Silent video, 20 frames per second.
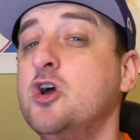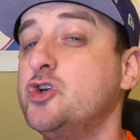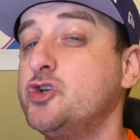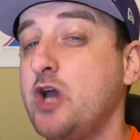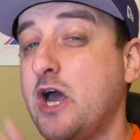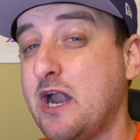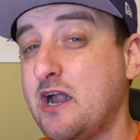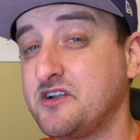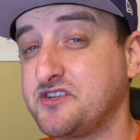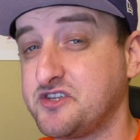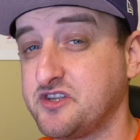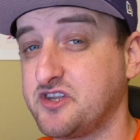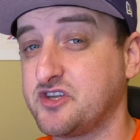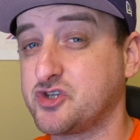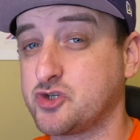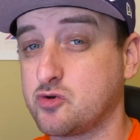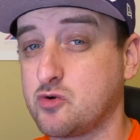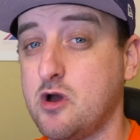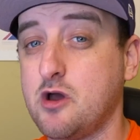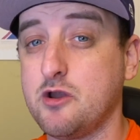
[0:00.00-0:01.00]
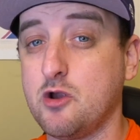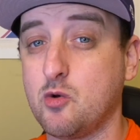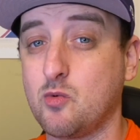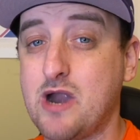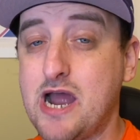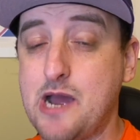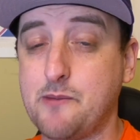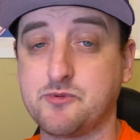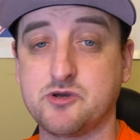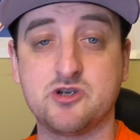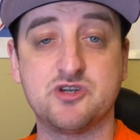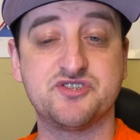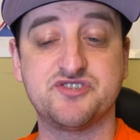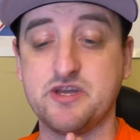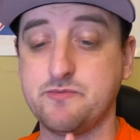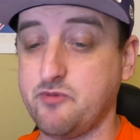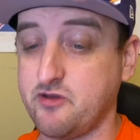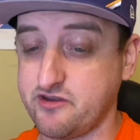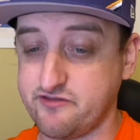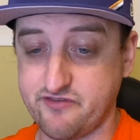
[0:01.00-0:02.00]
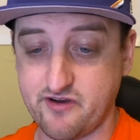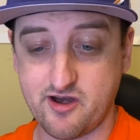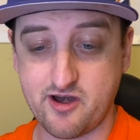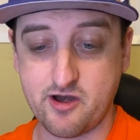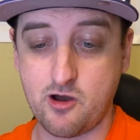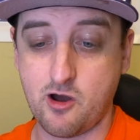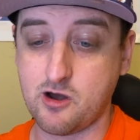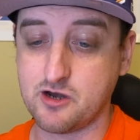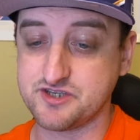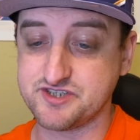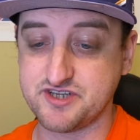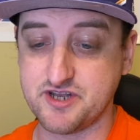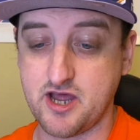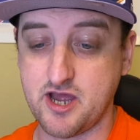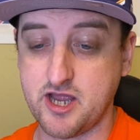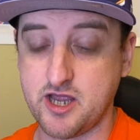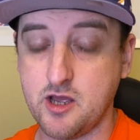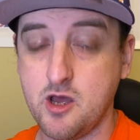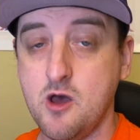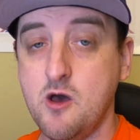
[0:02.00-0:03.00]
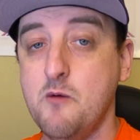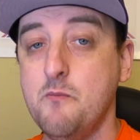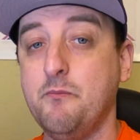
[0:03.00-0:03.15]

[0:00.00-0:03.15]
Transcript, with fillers: Shout out to the Toronto Raptors. They played very hard tonight,